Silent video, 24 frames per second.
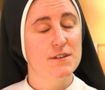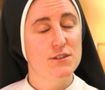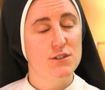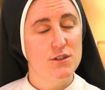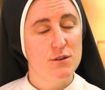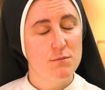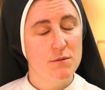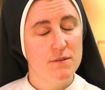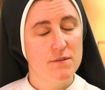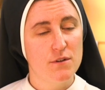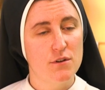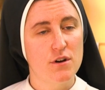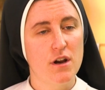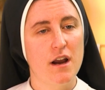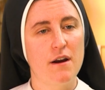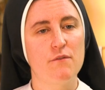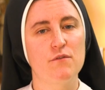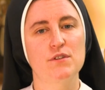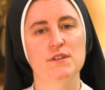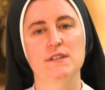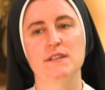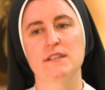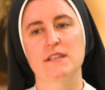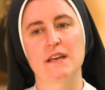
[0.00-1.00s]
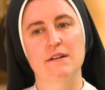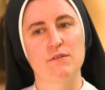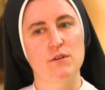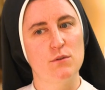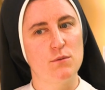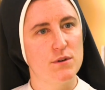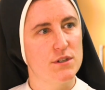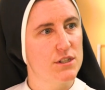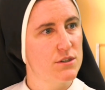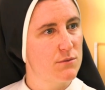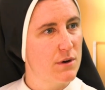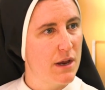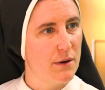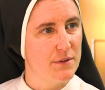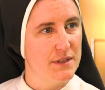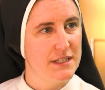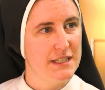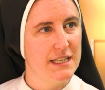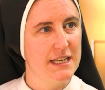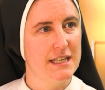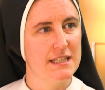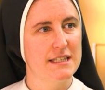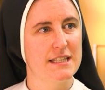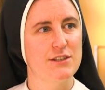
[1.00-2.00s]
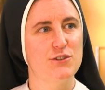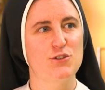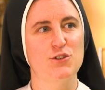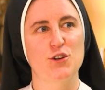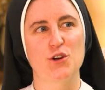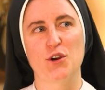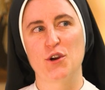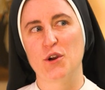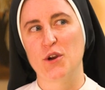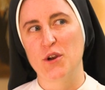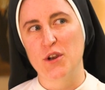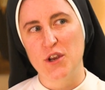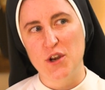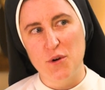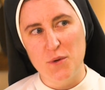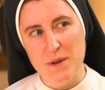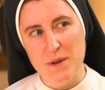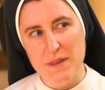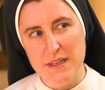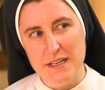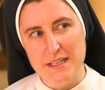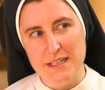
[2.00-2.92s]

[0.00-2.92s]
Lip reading: Steubenville conferences, every once in a while I would see a sister, in the